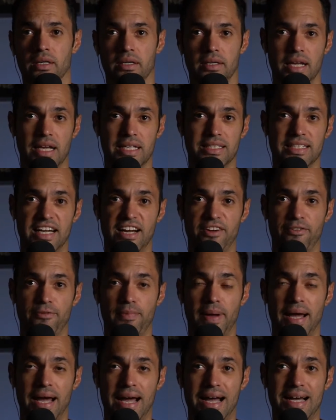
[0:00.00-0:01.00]
days that have
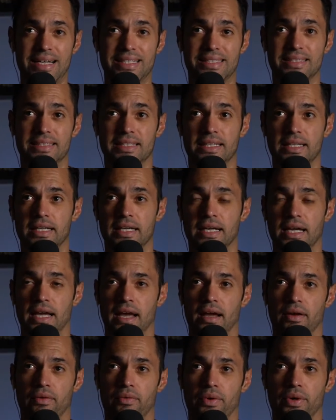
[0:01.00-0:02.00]
passed,
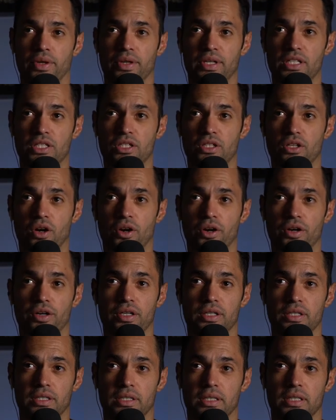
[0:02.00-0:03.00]
and really
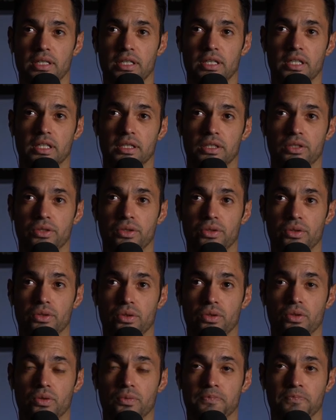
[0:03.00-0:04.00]
start
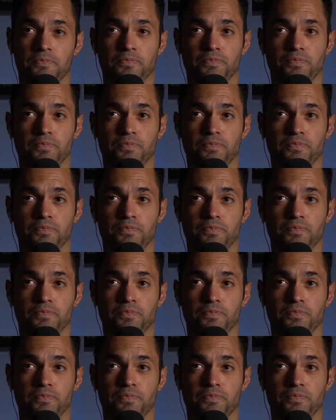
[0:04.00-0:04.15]
to